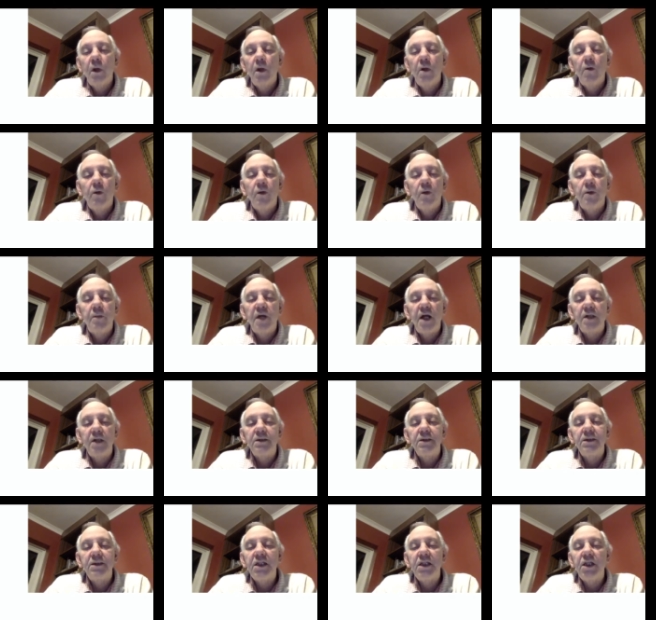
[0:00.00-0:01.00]
What
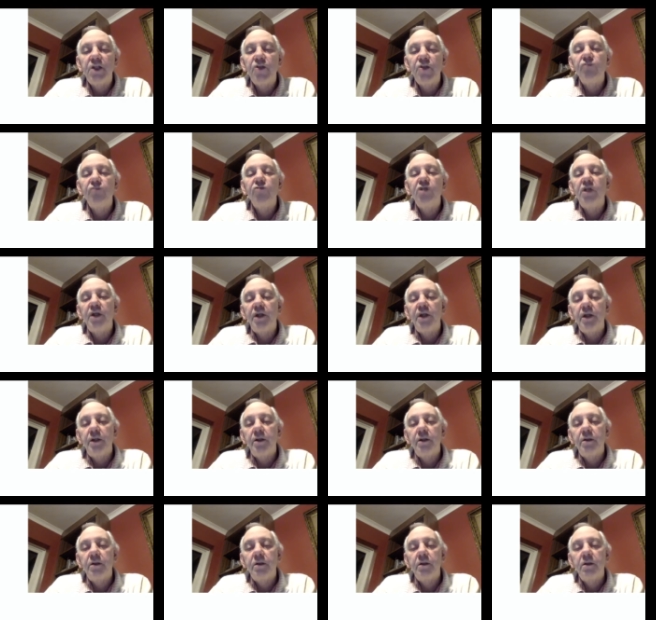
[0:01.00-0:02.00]
about d3,
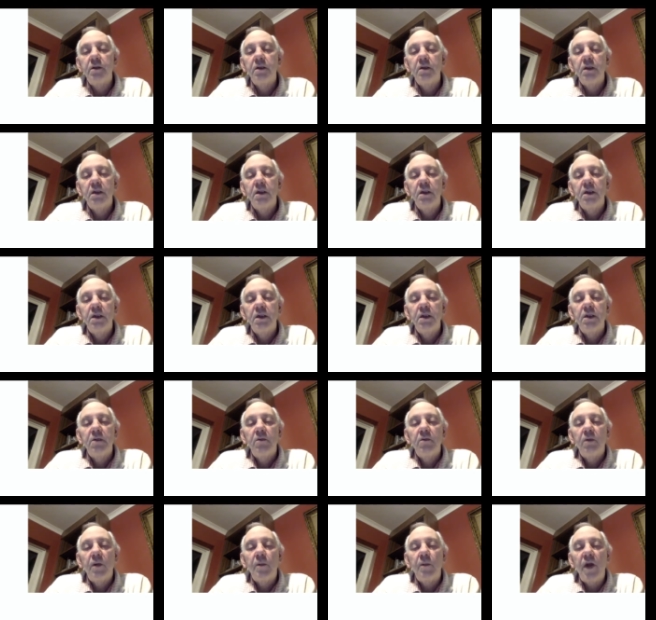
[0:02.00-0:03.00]

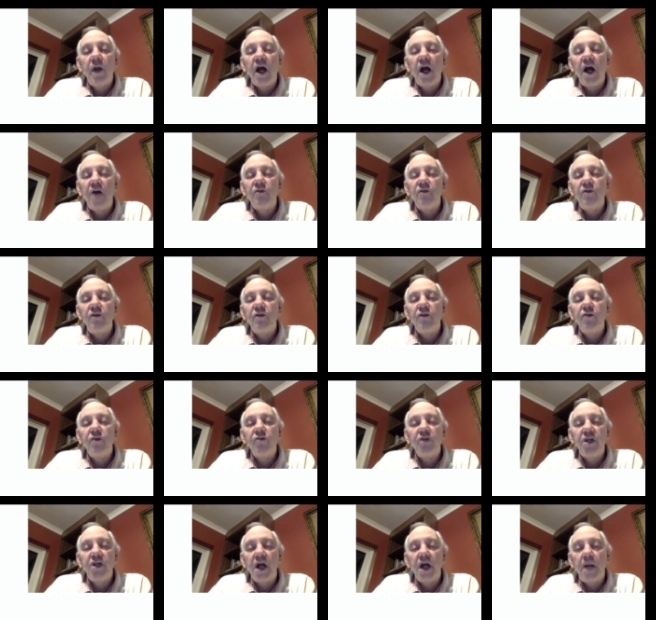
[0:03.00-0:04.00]
when we have
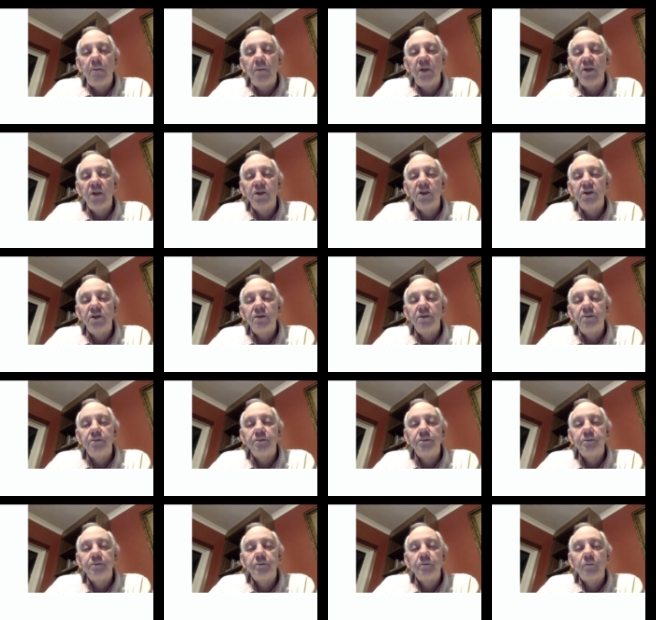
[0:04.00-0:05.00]
three numbers?
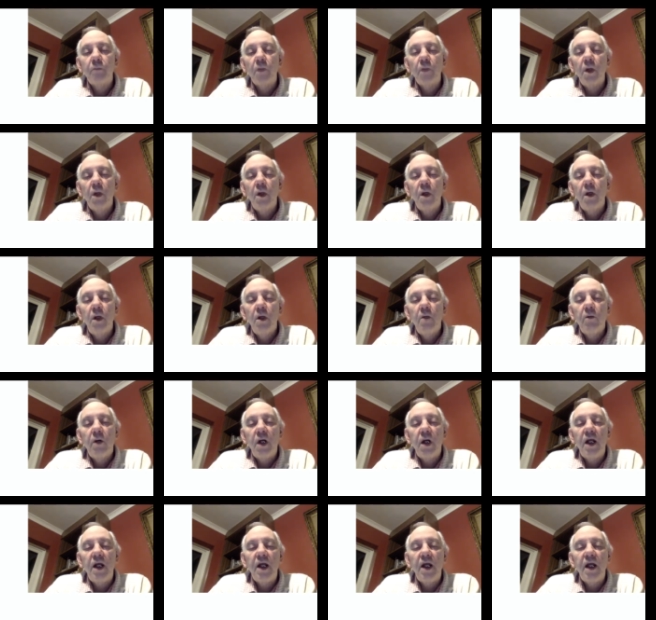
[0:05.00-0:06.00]

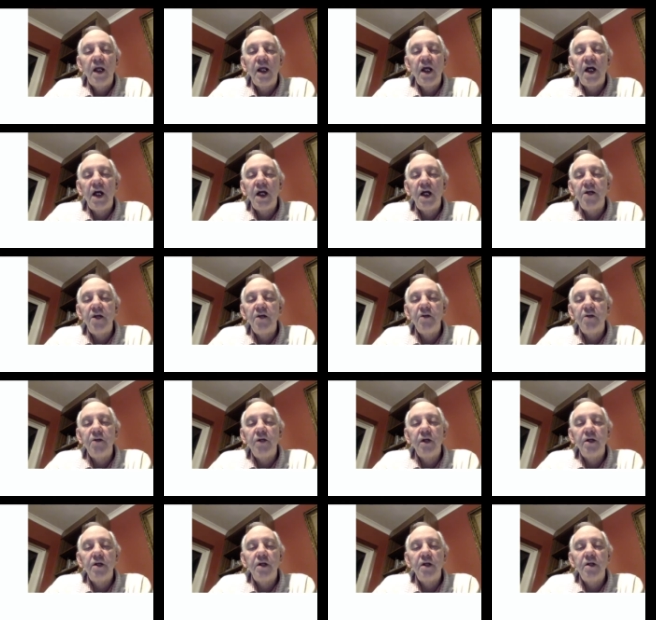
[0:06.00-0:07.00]
Well, here you
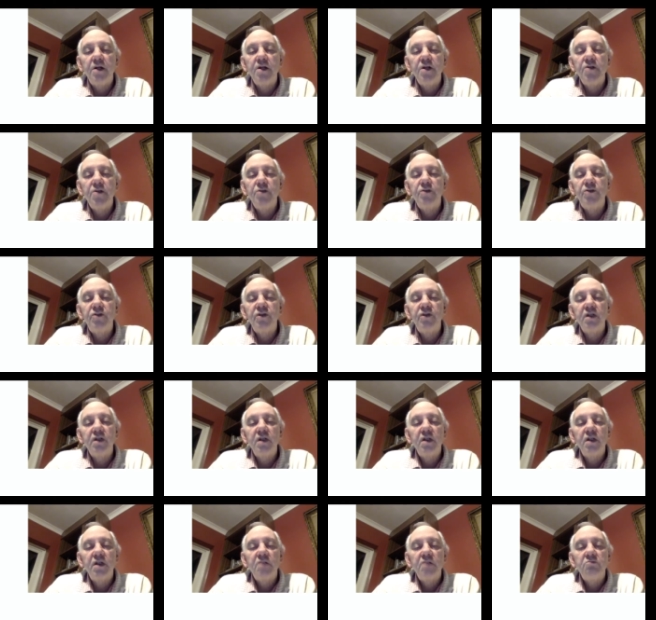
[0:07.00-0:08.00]
can use
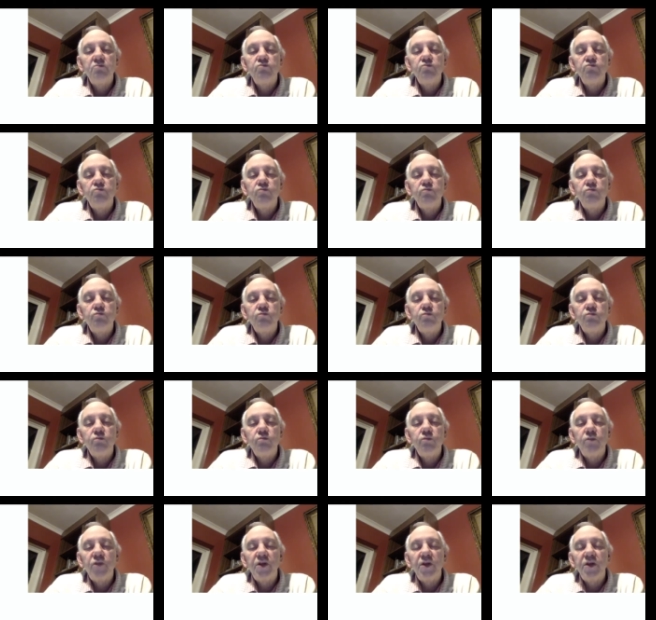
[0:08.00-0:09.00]

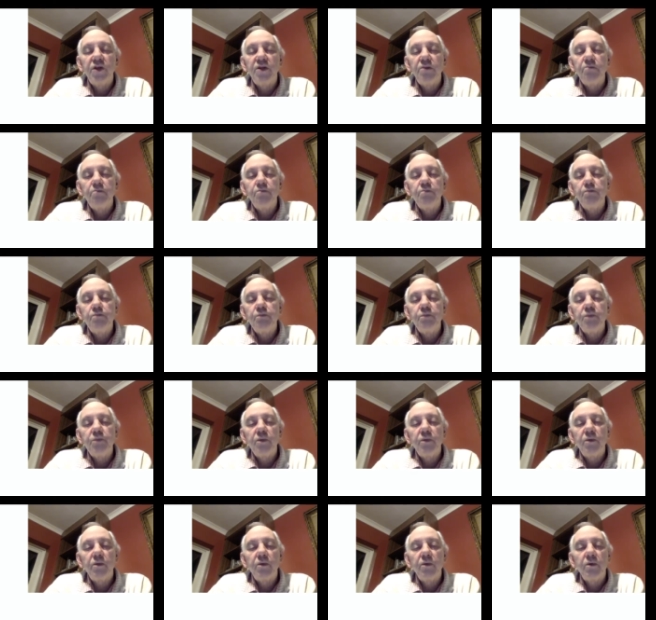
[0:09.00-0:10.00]
the
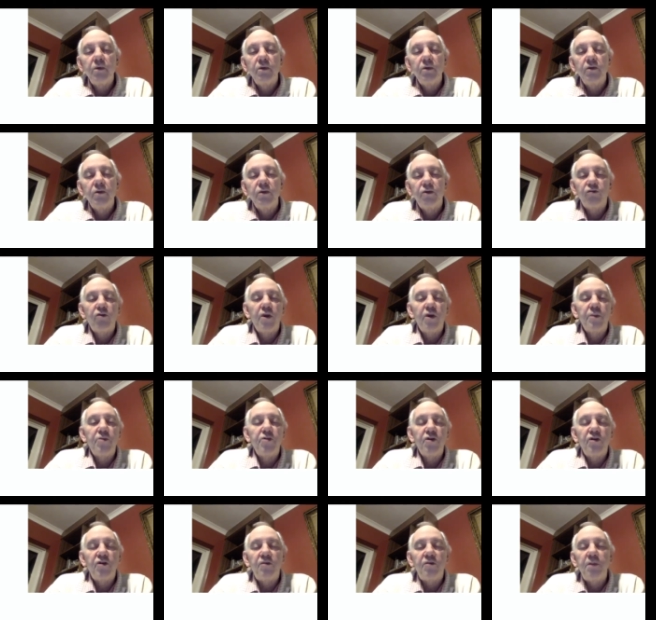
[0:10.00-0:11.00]

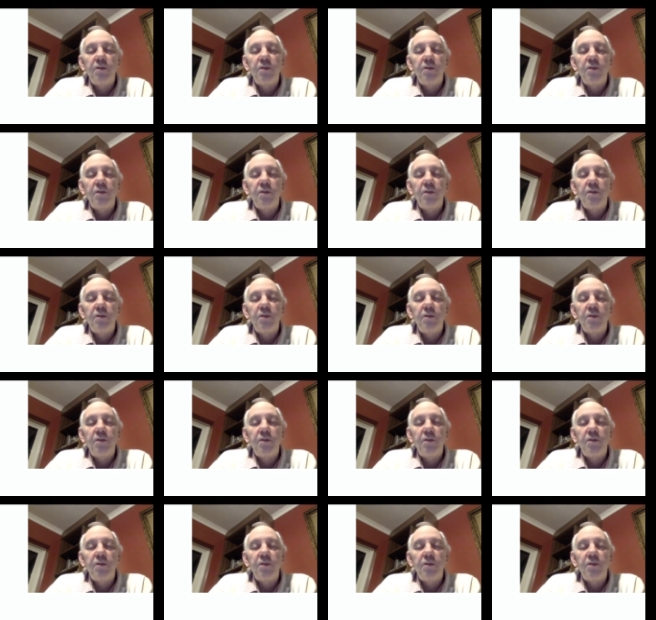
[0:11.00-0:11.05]
description of